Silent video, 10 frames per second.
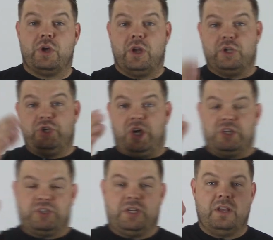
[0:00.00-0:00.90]
you can
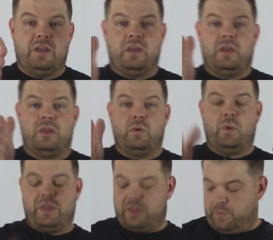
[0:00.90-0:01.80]
adjust
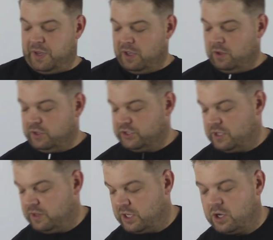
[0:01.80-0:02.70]
with the
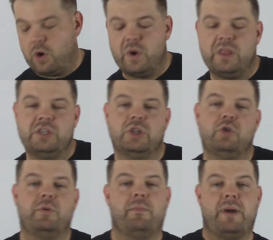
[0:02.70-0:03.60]
pills that go in these
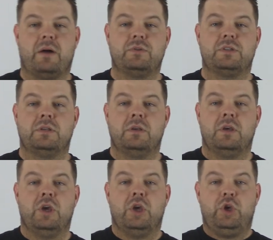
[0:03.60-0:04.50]
aluminum mounts,
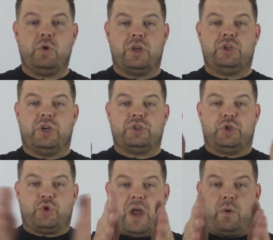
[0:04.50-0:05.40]
you can adjust the
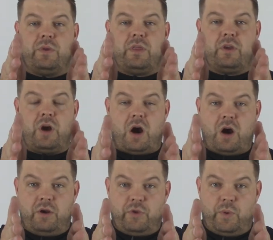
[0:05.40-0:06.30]
track width of the
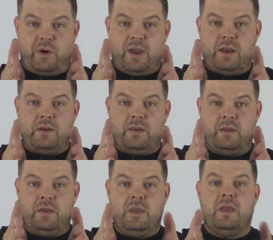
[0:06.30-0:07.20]
car, the rear end.
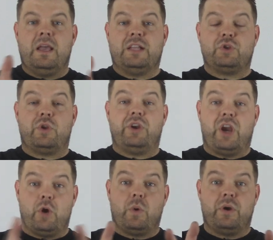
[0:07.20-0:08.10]
And so the
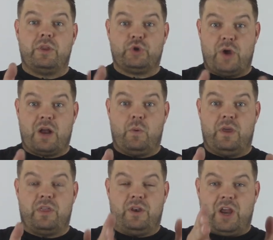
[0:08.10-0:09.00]
narrower the track
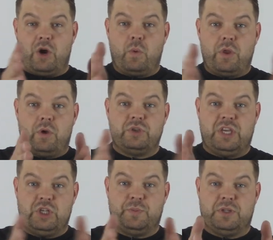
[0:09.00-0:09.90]
width, the narrower those
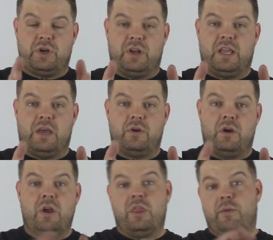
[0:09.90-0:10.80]
hinge pins are
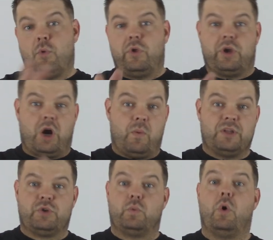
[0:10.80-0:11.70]
together, the more the car
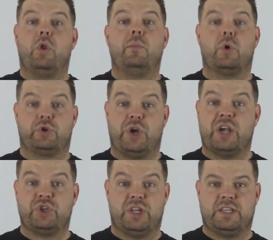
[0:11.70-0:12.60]
wants to roll and the more
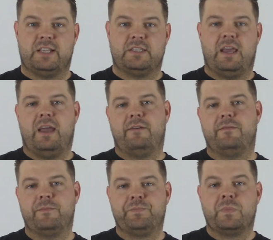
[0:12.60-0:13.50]
traction it tends to have.